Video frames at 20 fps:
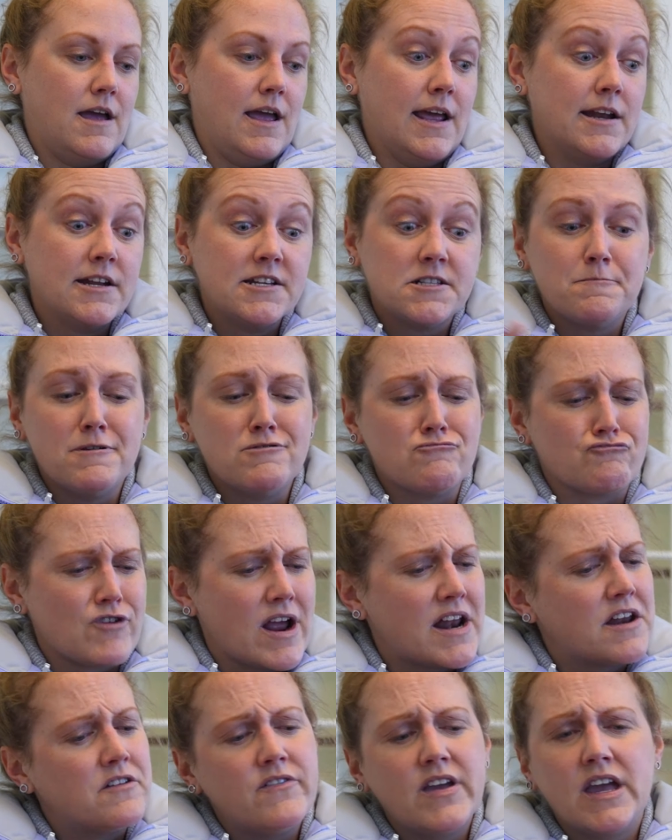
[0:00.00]
and it's been
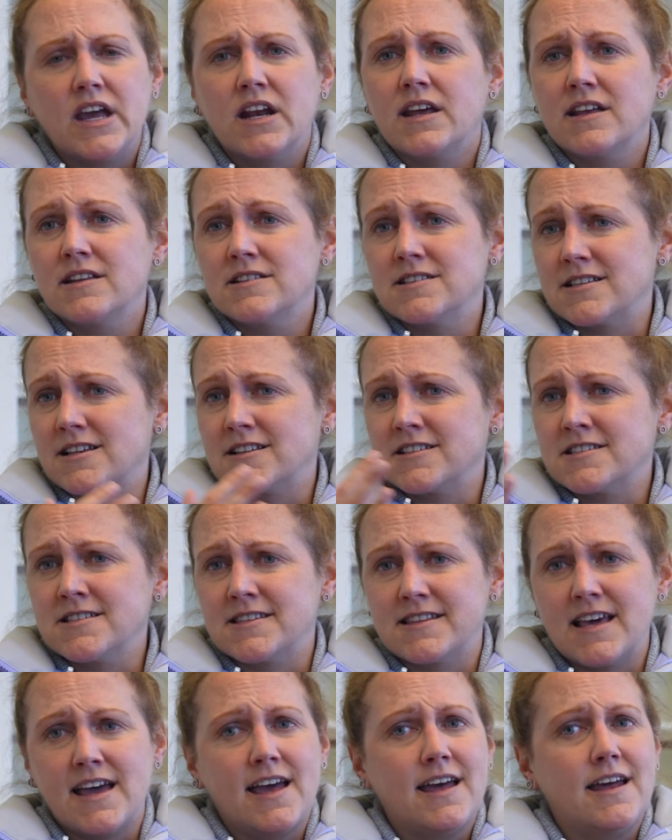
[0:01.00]
renovated since
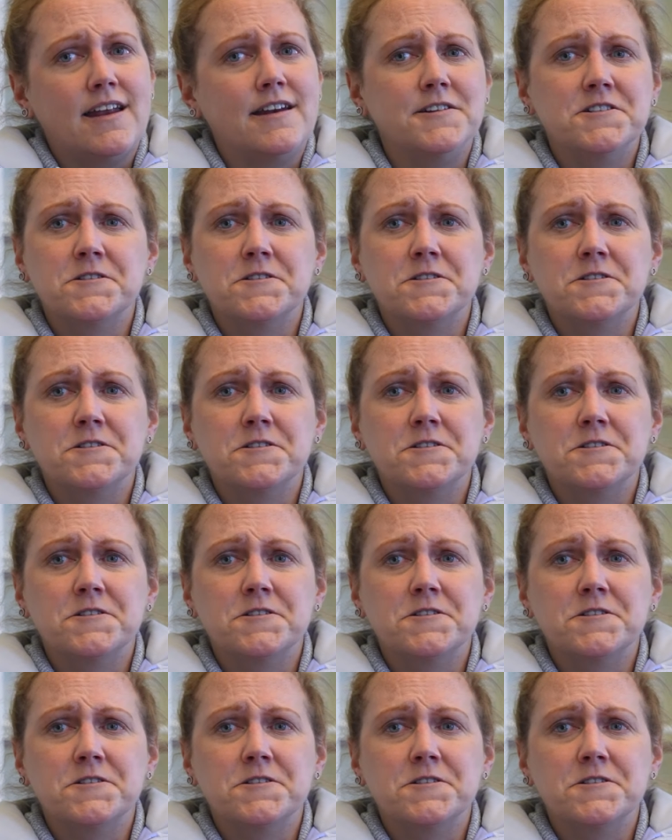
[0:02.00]
then.